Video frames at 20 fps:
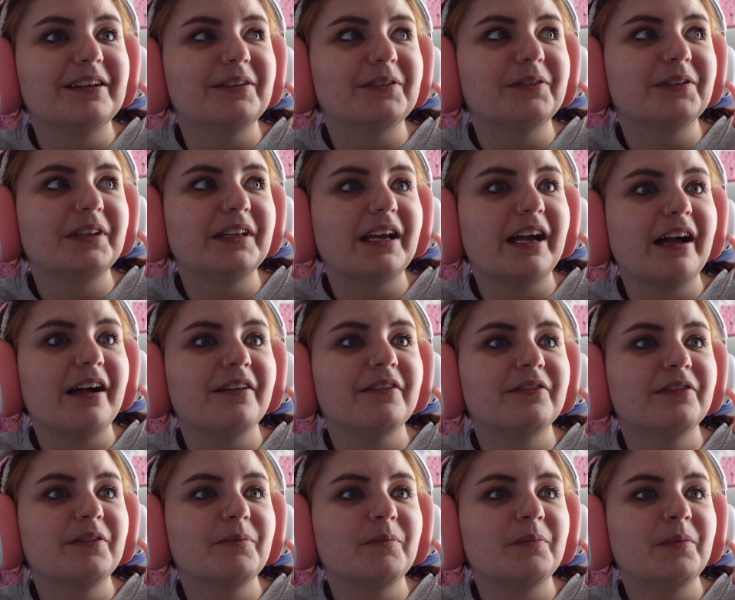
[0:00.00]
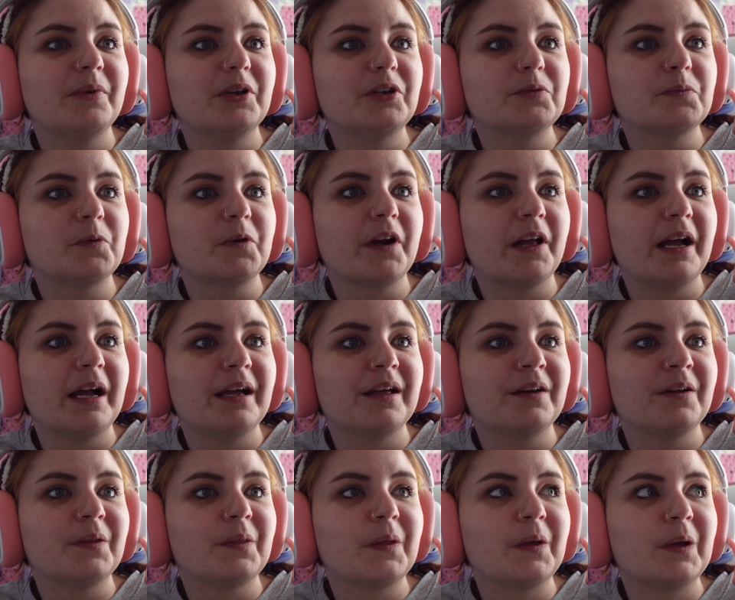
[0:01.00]
really have much more to add
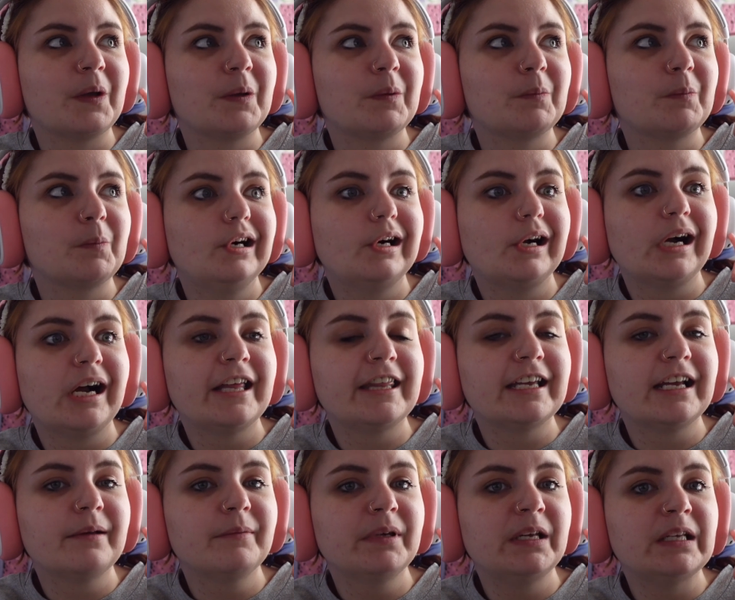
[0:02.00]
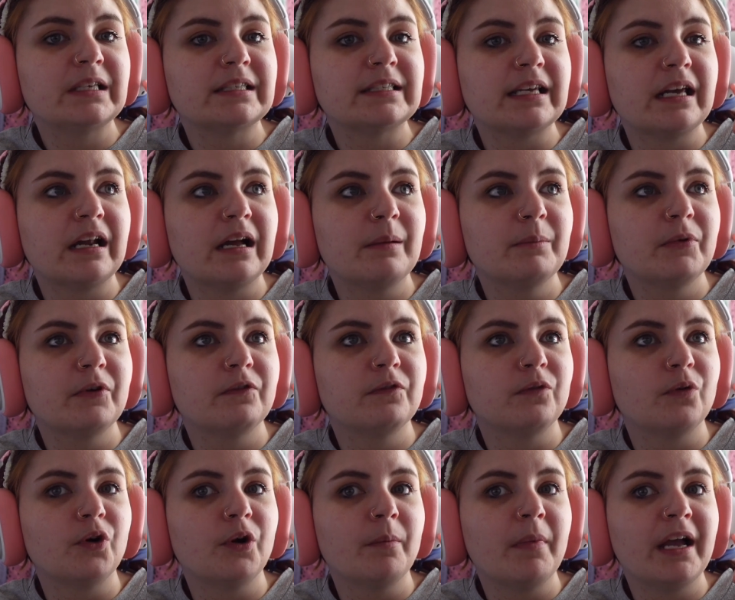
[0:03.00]
on that. I think I'm going to set up
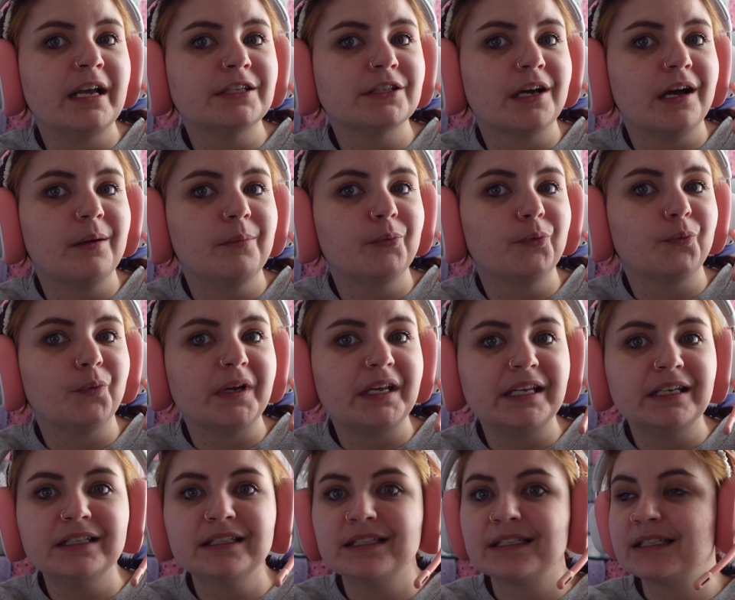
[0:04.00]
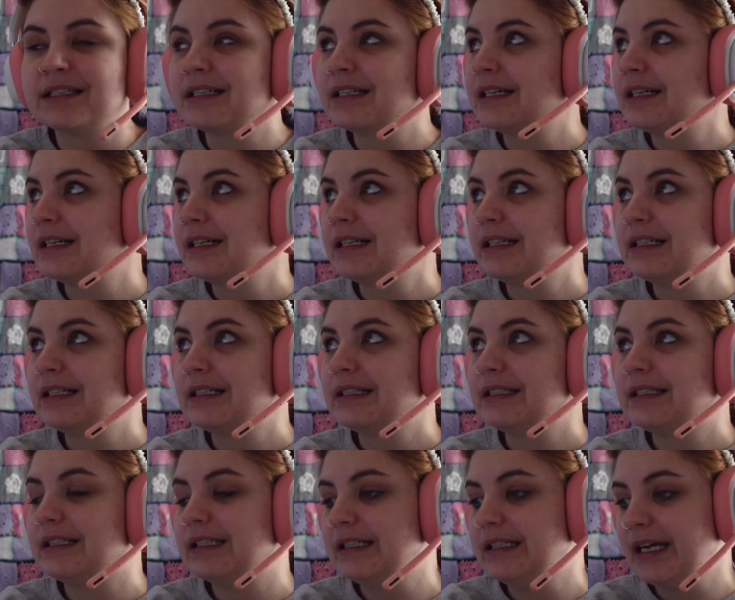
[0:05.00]
for my top reads
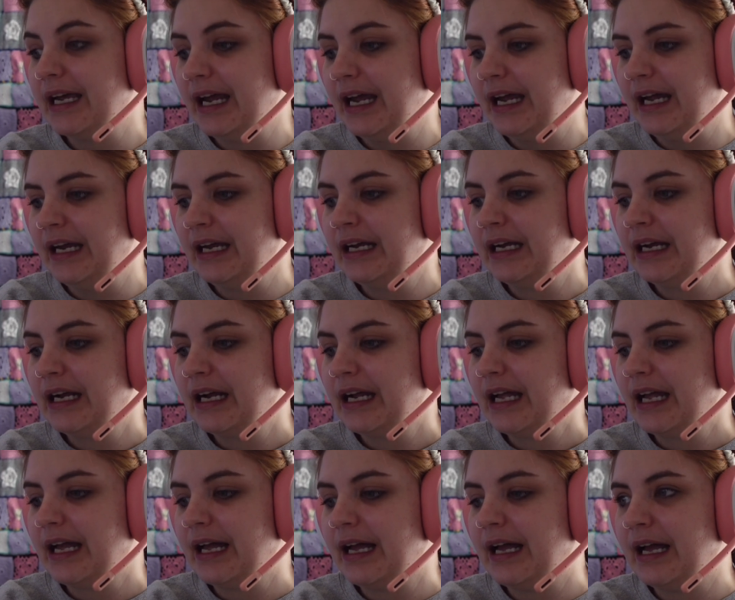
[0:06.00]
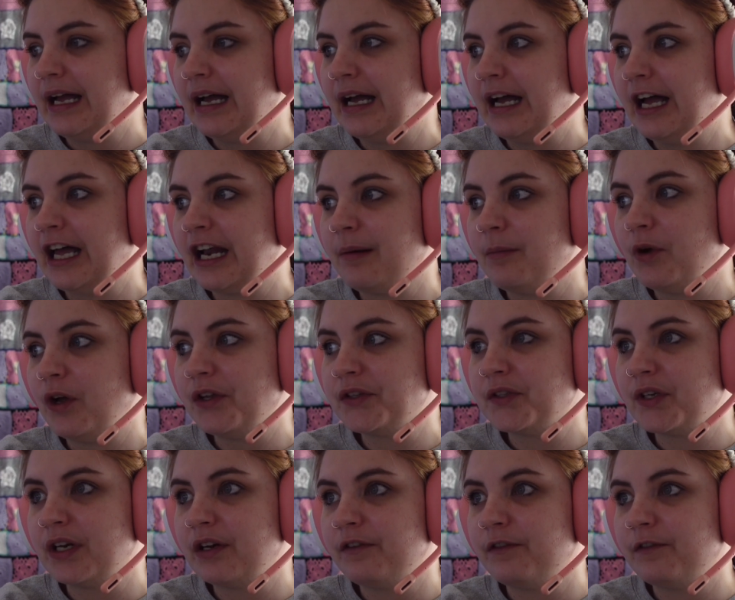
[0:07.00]
today, and I'm
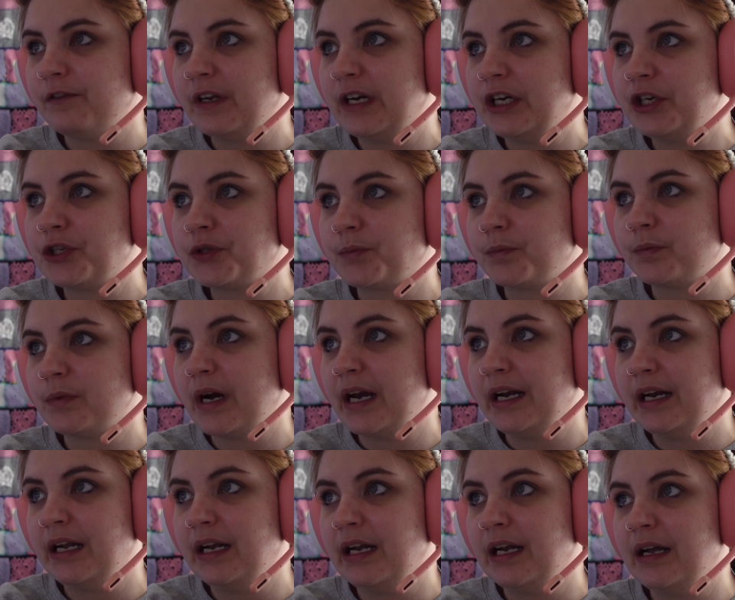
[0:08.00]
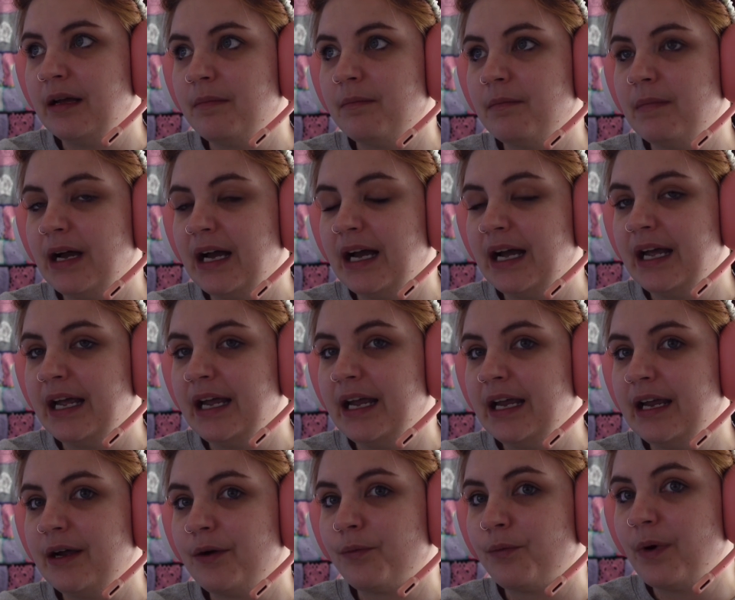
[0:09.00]
also going to finish writing
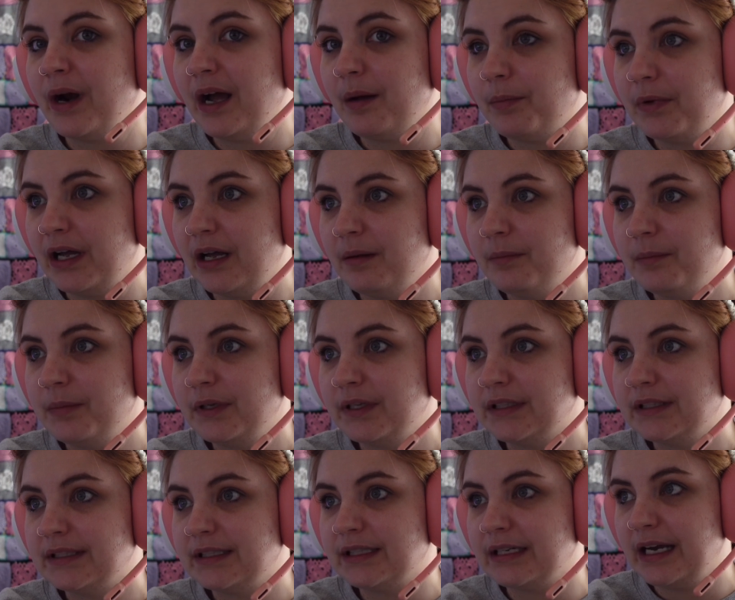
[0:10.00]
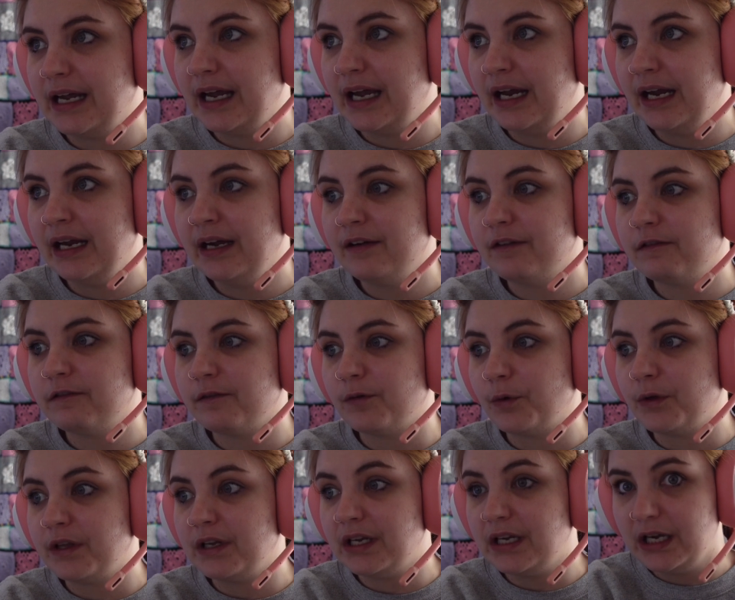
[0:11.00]
my wrap-up today
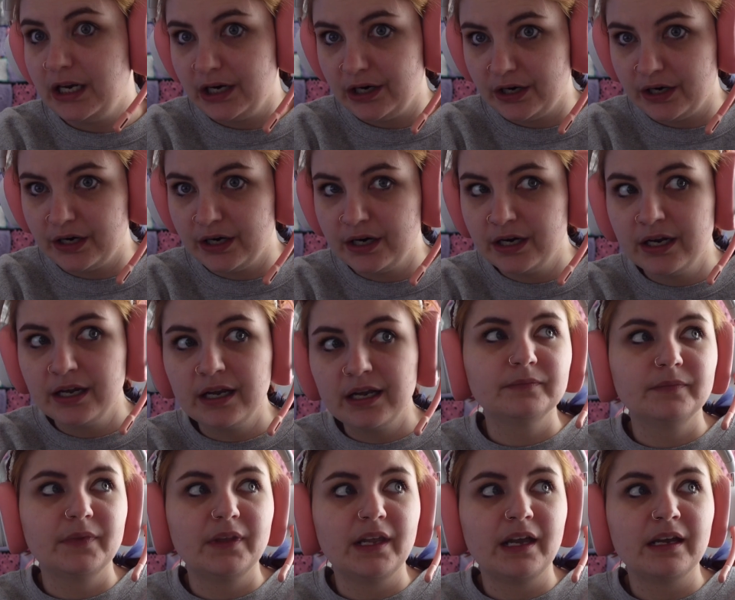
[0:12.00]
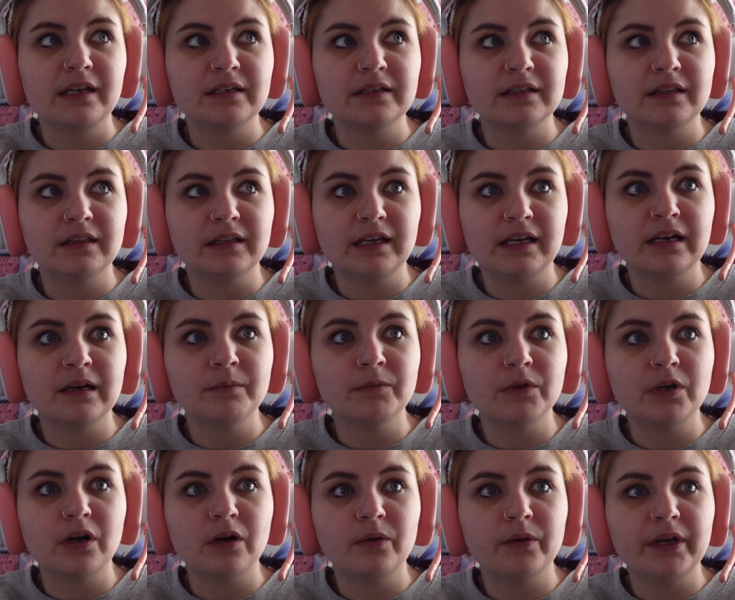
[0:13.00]
for the year, and then I'm
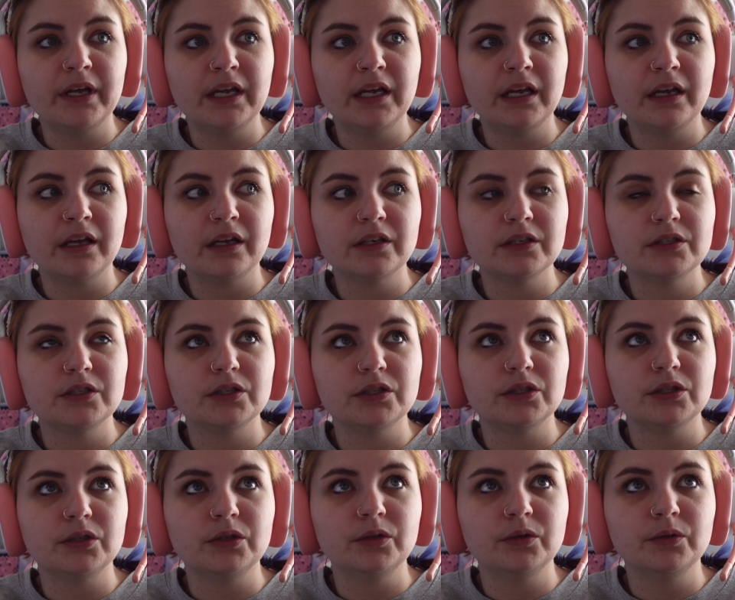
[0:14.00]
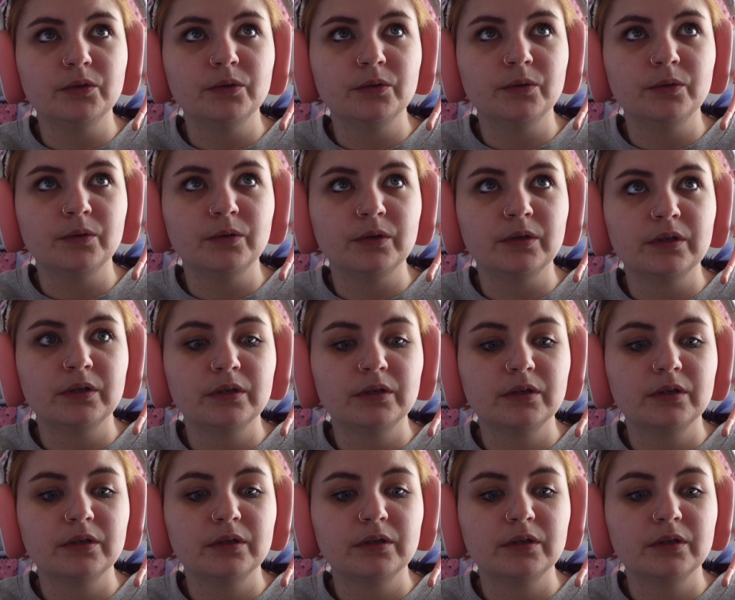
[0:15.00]
going to